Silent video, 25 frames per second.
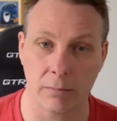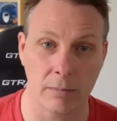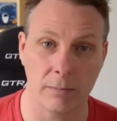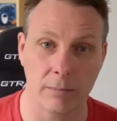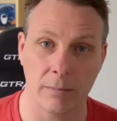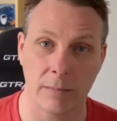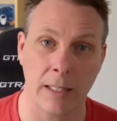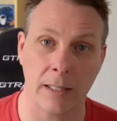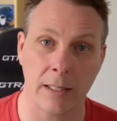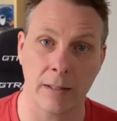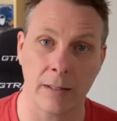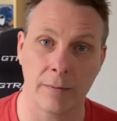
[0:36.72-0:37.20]

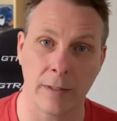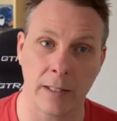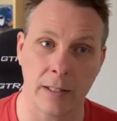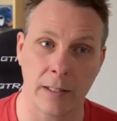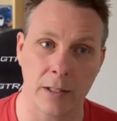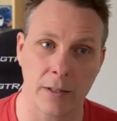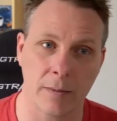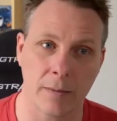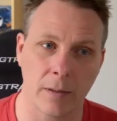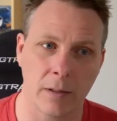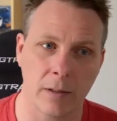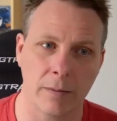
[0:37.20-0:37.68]
take
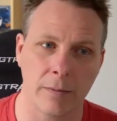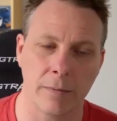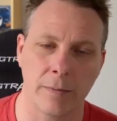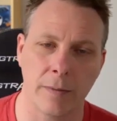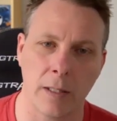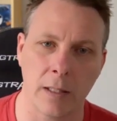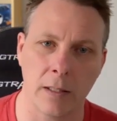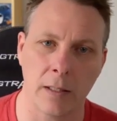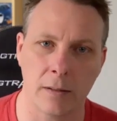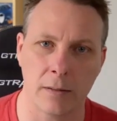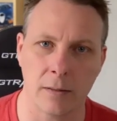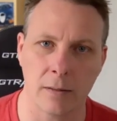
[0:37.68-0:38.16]
advantage of all the
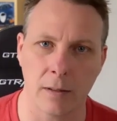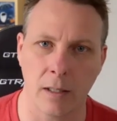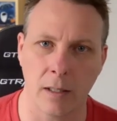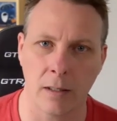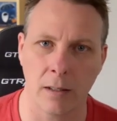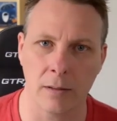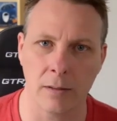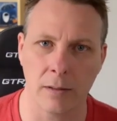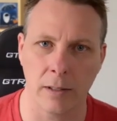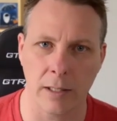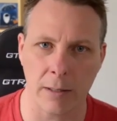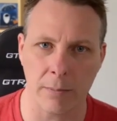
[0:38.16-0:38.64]
fun
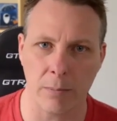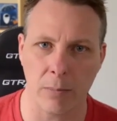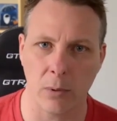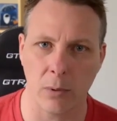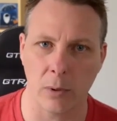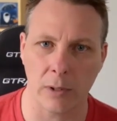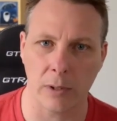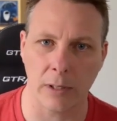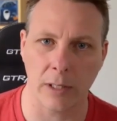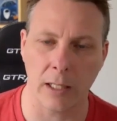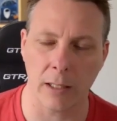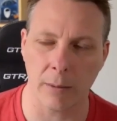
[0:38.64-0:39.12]
online
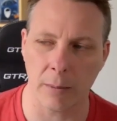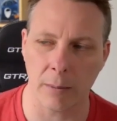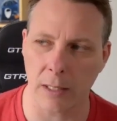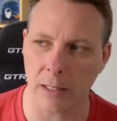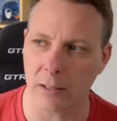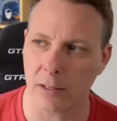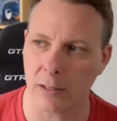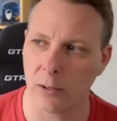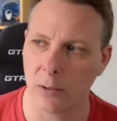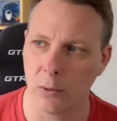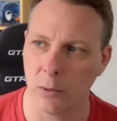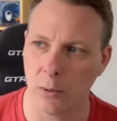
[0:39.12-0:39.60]
board
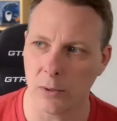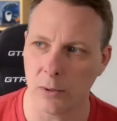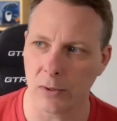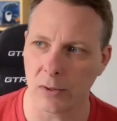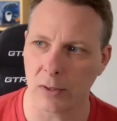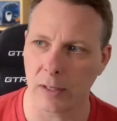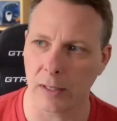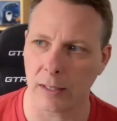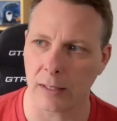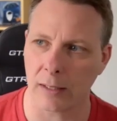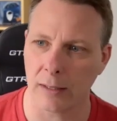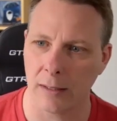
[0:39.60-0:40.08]
gaming
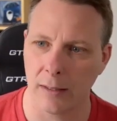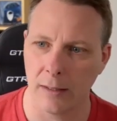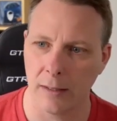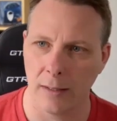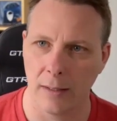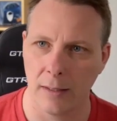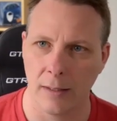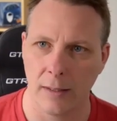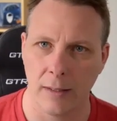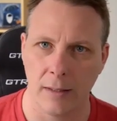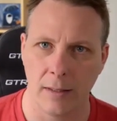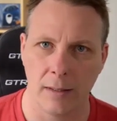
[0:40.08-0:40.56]
tools like
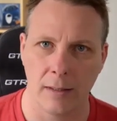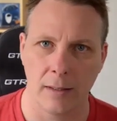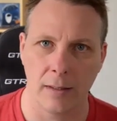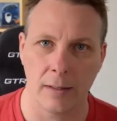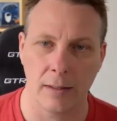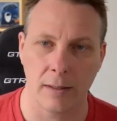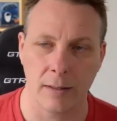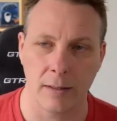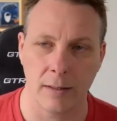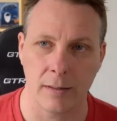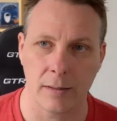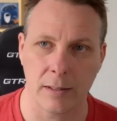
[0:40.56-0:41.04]

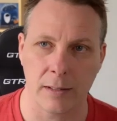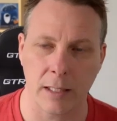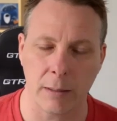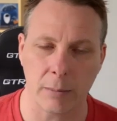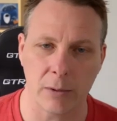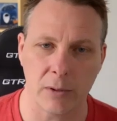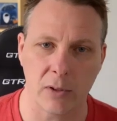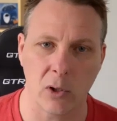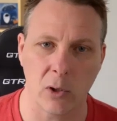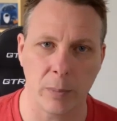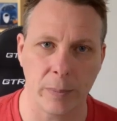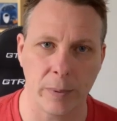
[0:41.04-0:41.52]

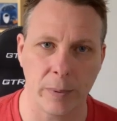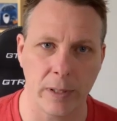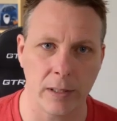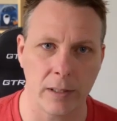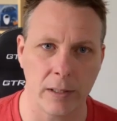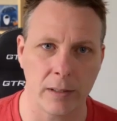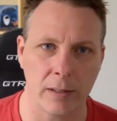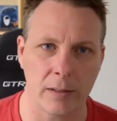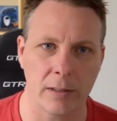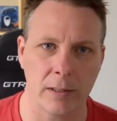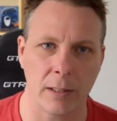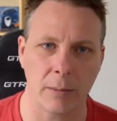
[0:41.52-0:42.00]

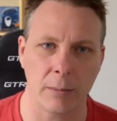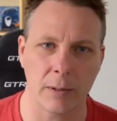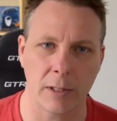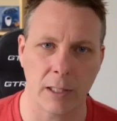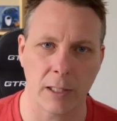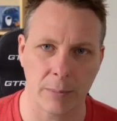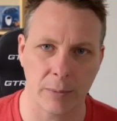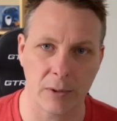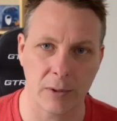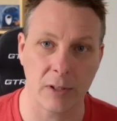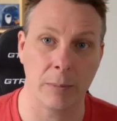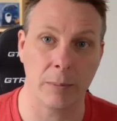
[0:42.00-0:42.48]
Tabletopia,
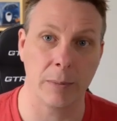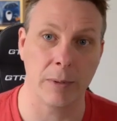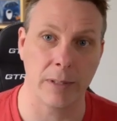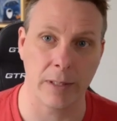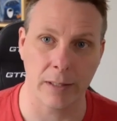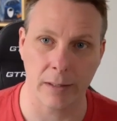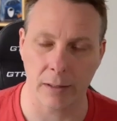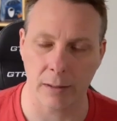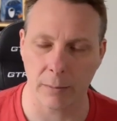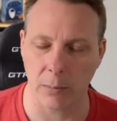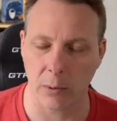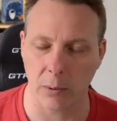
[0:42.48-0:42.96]
Tabletop
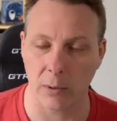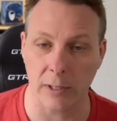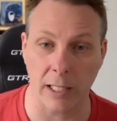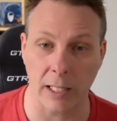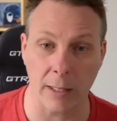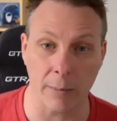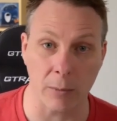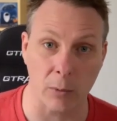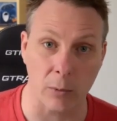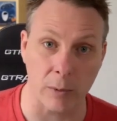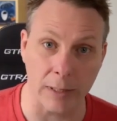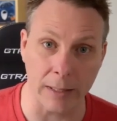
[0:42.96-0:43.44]
Simulator, Board
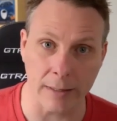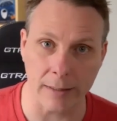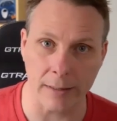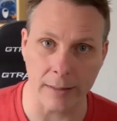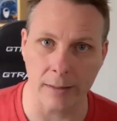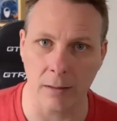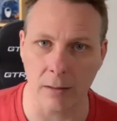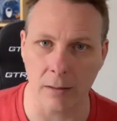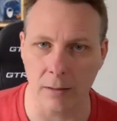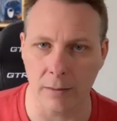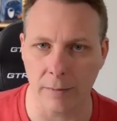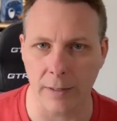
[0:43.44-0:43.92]
Game
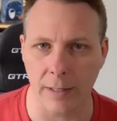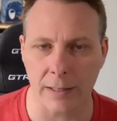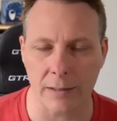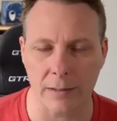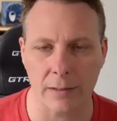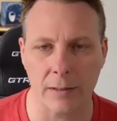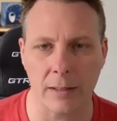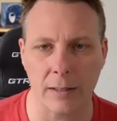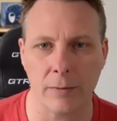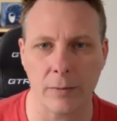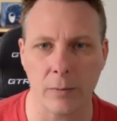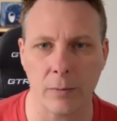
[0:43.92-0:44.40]
Arena, all of that
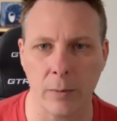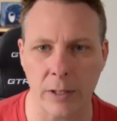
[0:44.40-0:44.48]
stuff.